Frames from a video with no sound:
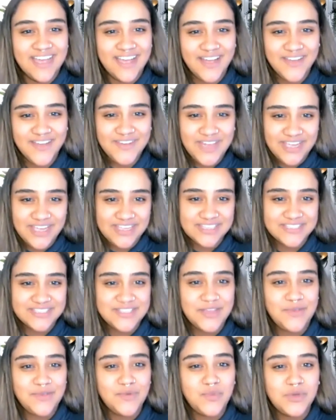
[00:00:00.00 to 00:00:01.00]
Okay, so
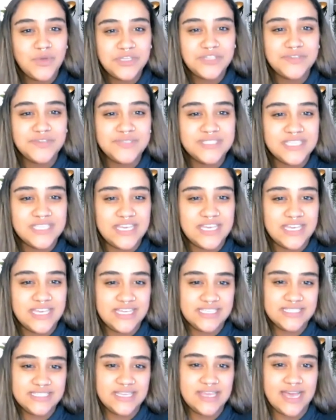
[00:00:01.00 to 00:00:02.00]
what do you see
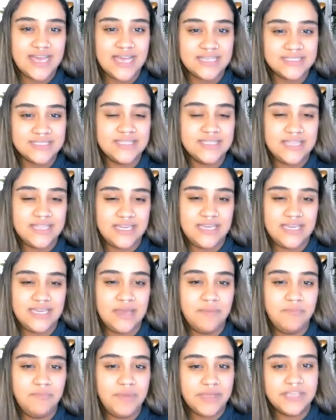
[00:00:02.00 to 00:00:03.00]
is as the
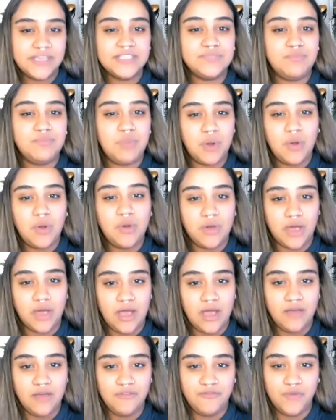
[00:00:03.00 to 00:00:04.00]
biggest
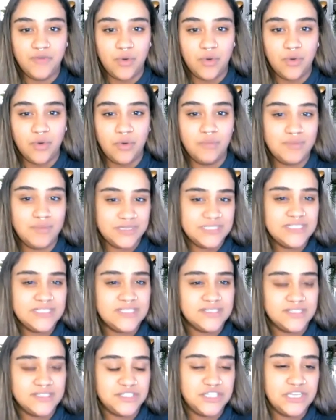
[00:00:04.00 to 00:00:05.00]
blocker for
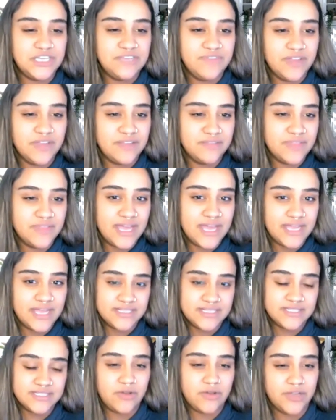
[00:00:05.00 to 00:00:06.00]
businesses achieving their
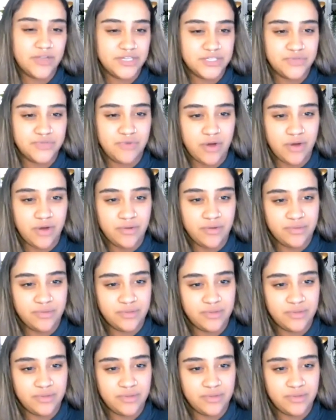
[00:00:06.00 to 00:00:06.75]
desired growth?